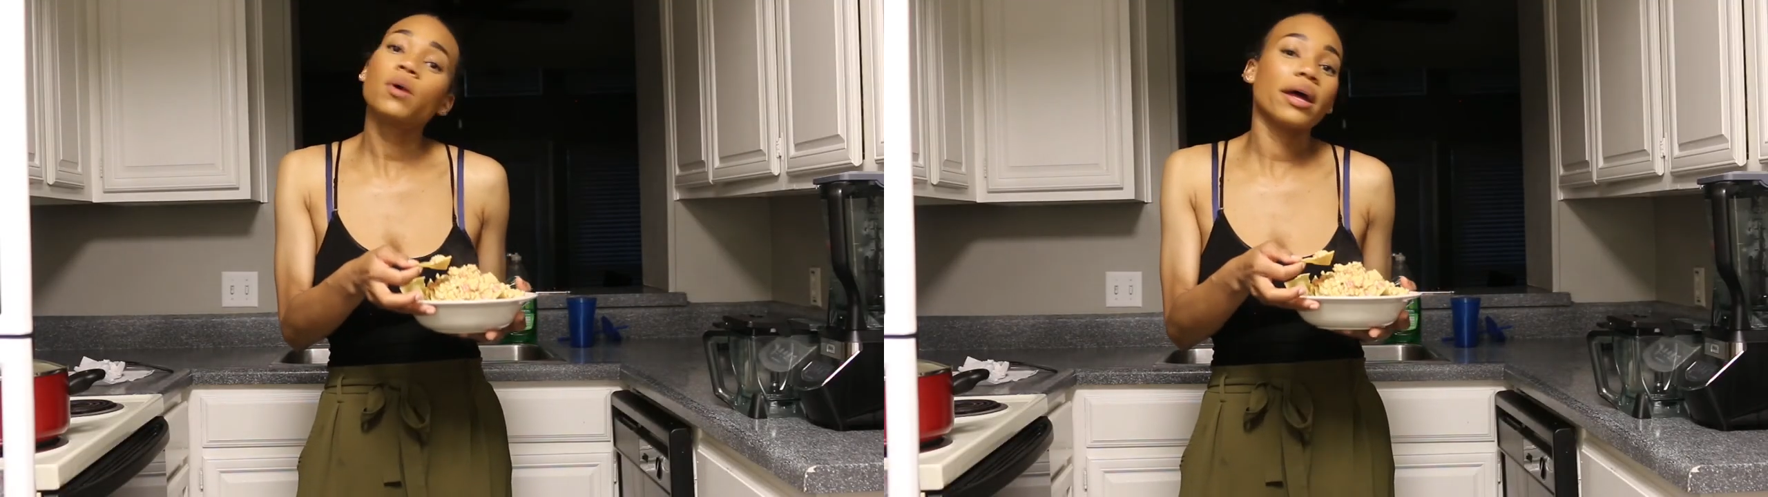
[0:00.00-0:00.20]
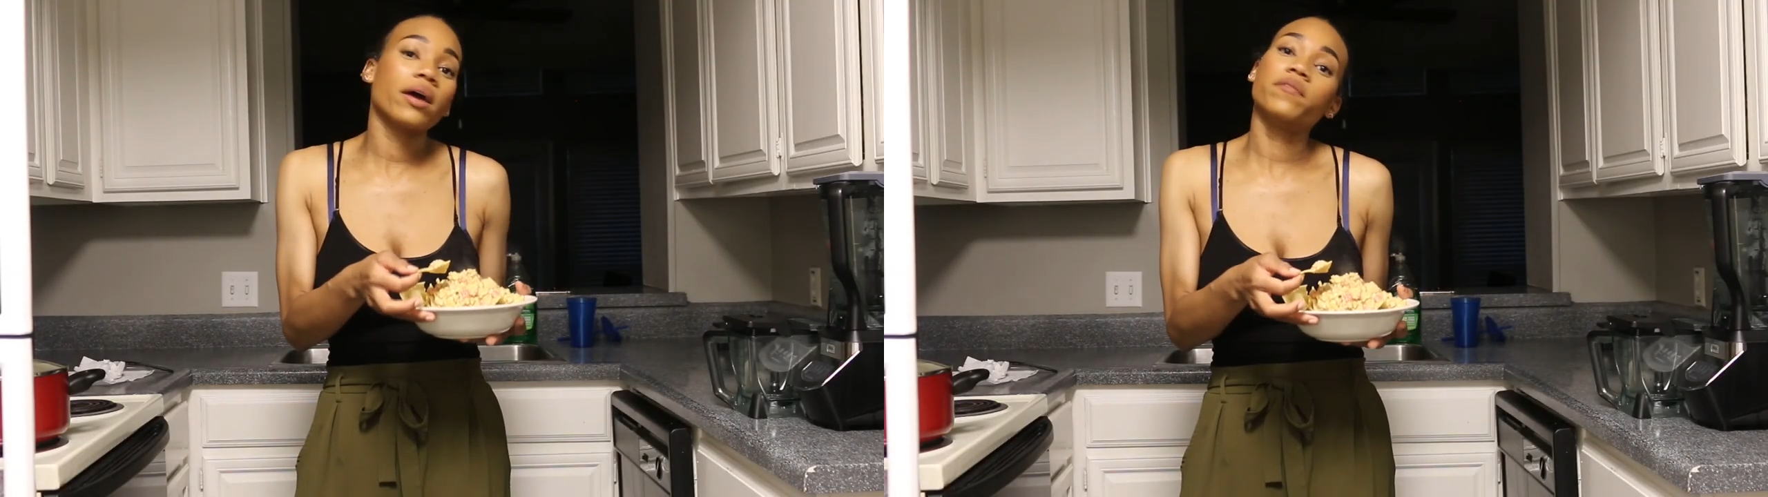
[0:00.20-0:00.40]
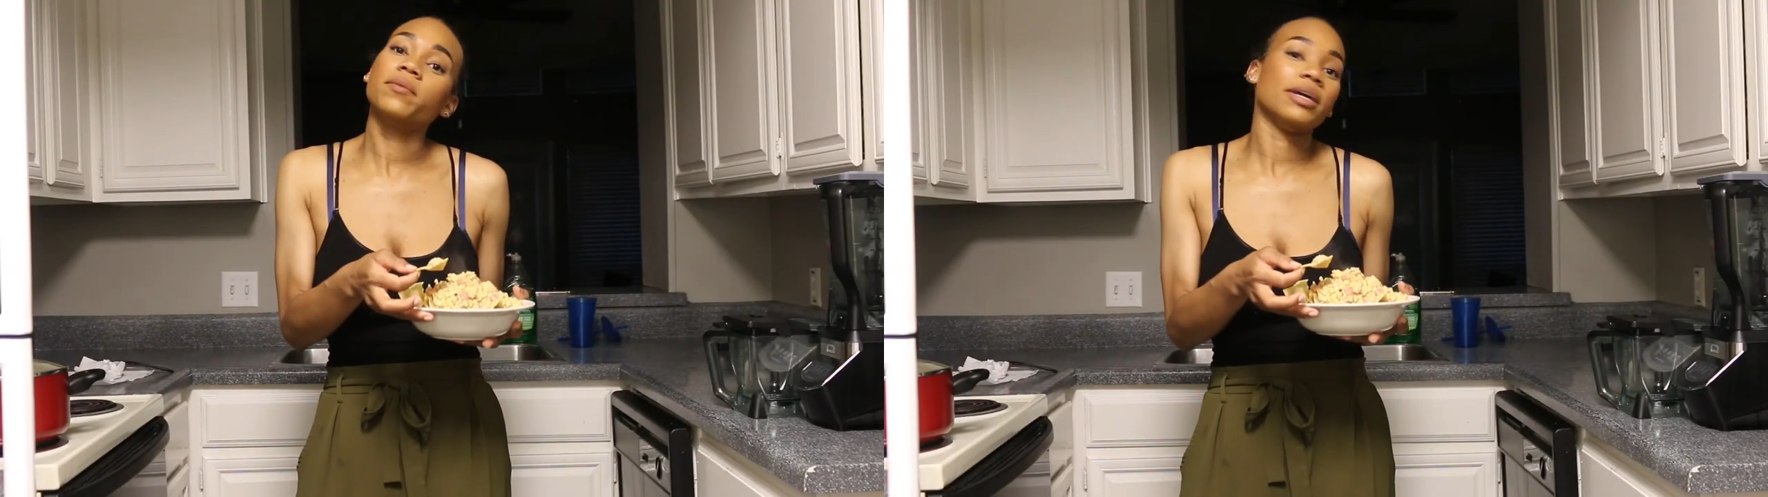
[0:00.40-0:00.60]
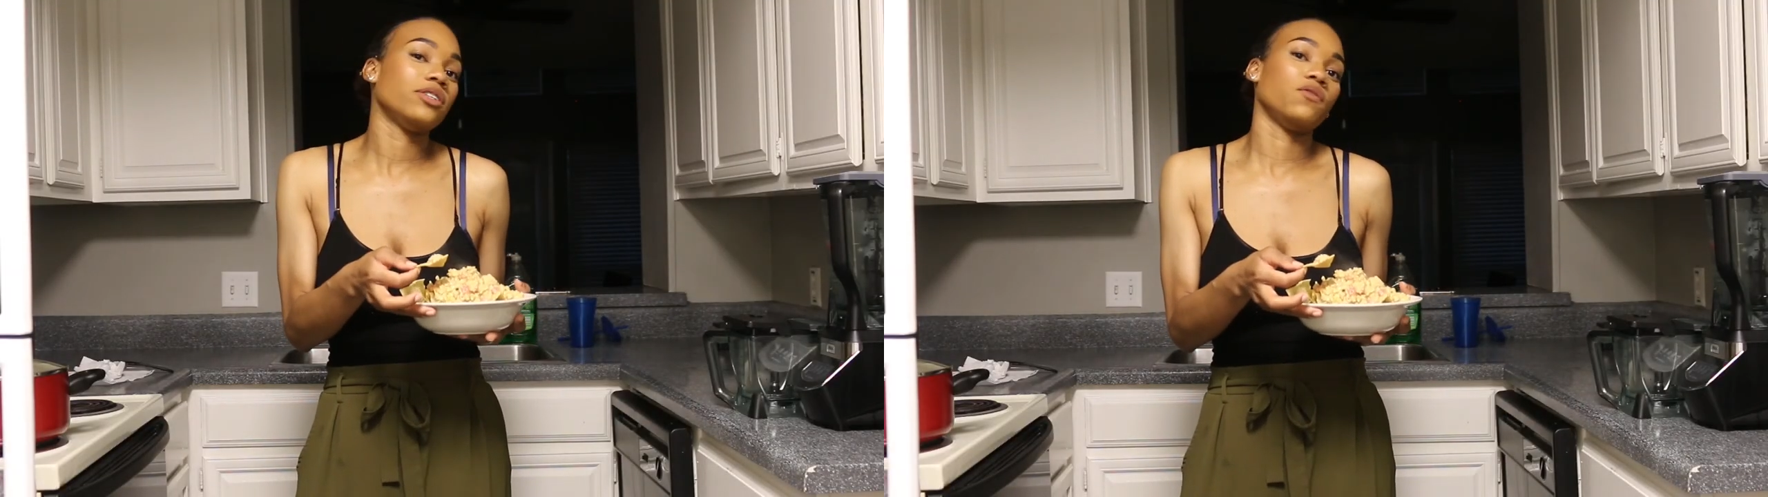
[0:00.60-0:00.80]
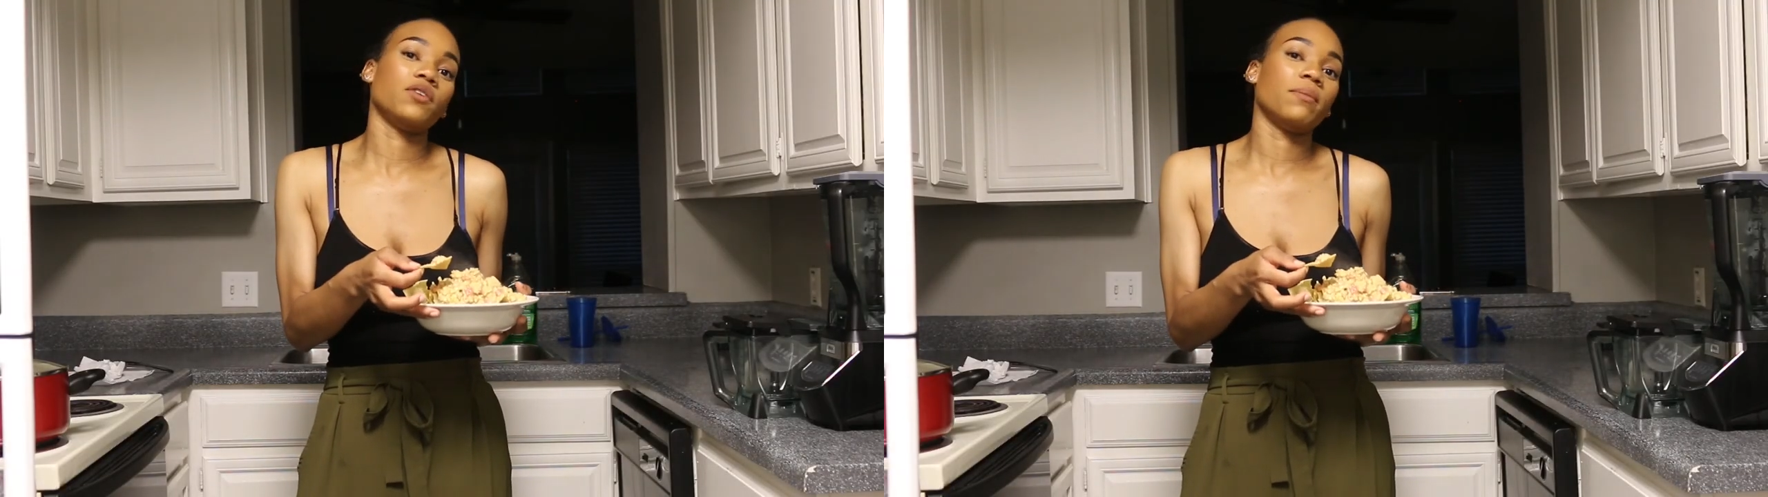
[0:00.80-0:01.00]
whatever
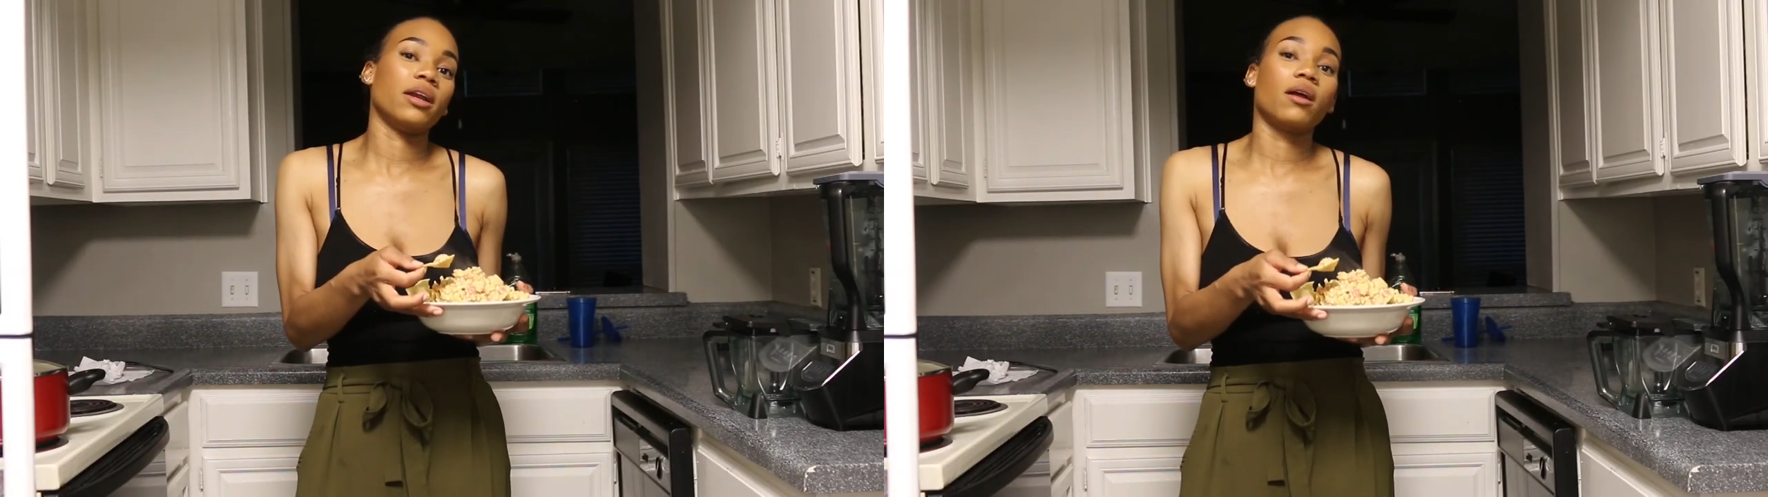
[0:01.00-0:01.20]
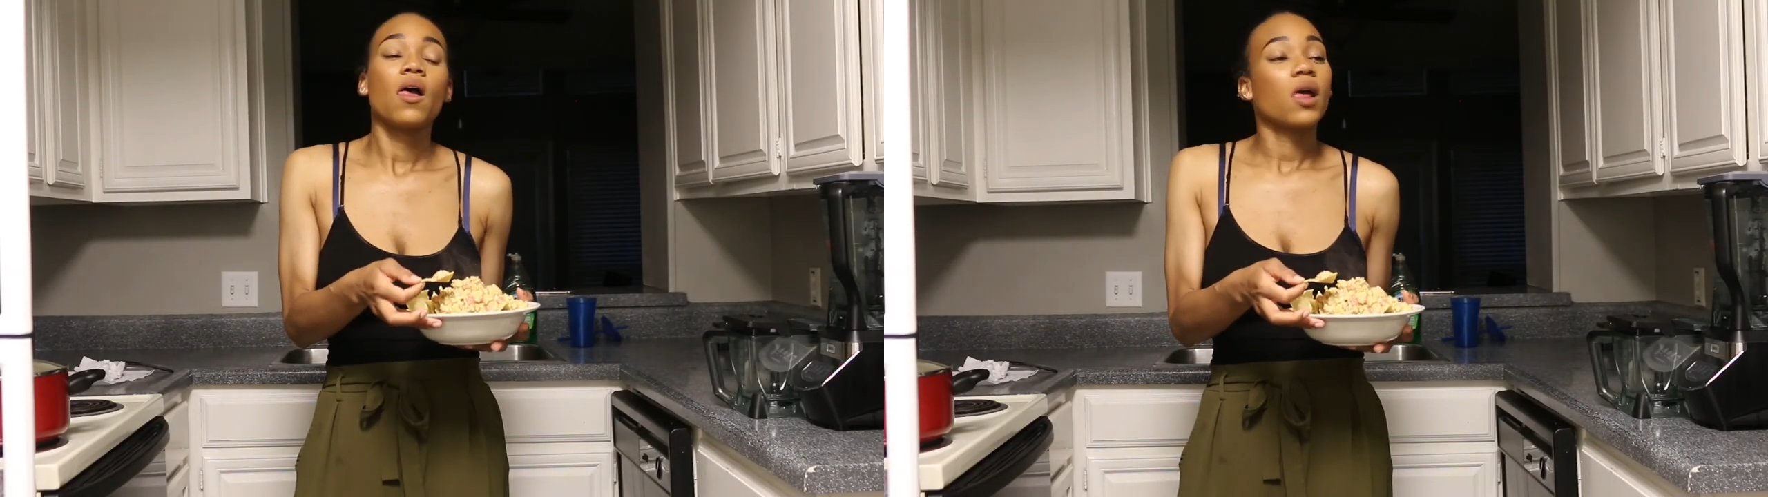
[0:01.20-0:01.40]
makes you feel better.